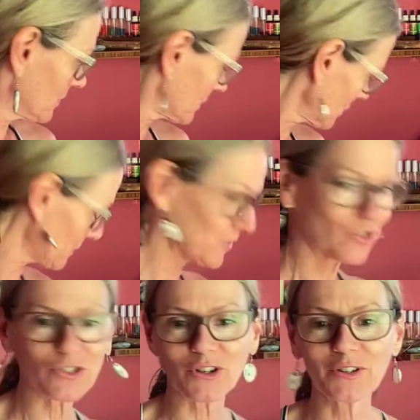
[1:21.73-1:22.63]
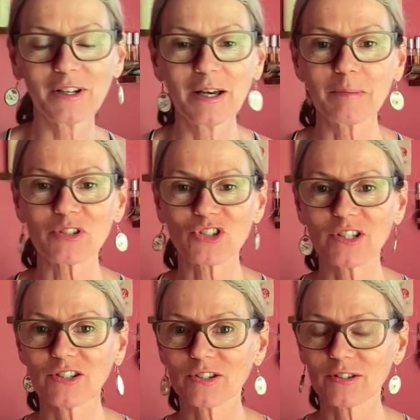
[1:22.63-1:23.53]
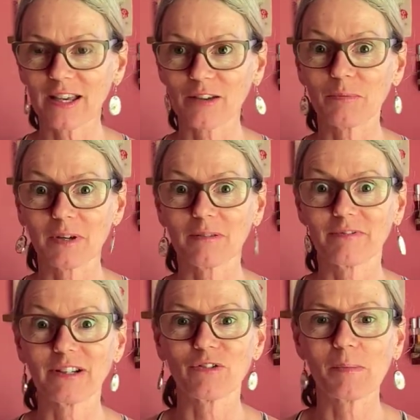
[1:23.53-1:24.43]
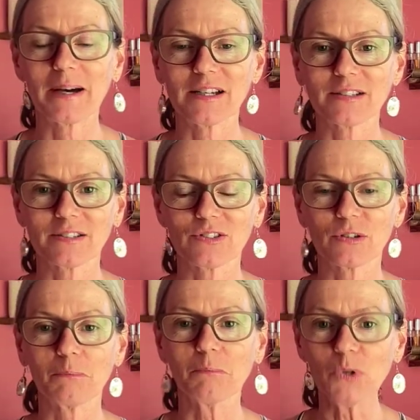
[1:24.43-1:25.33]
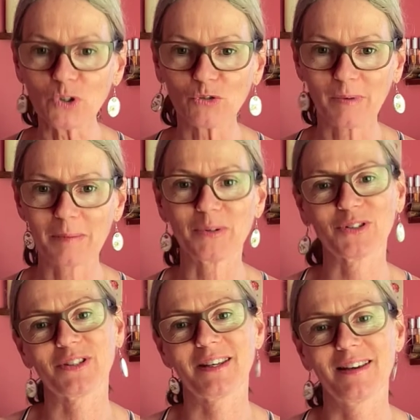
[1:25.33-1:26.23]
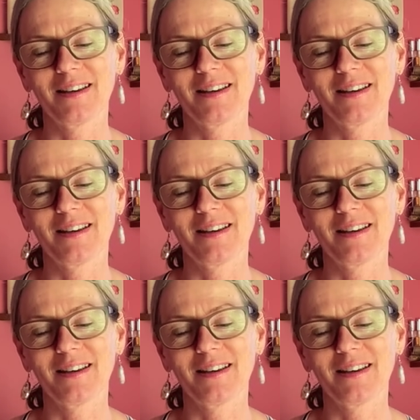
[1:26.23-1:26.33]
don't know where she's gone, but she just gave me a real reminder to move my body.